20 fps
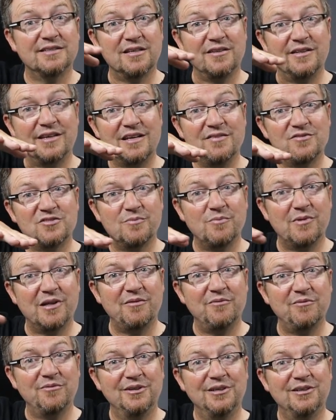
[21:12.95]
So that gives them
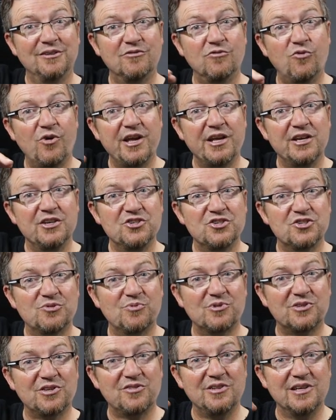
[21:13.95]
that range,
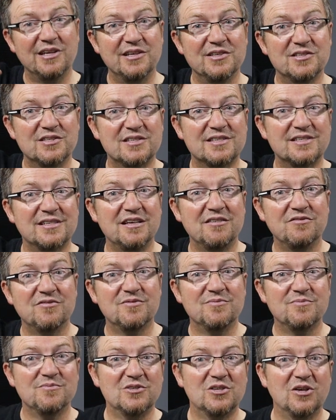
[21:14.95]
but I think is a safe
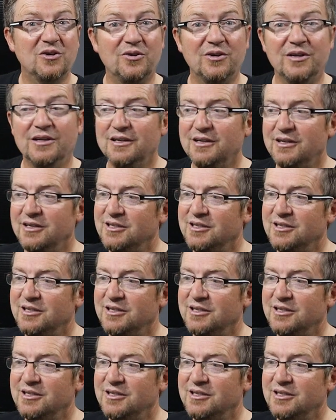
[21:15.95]
zone.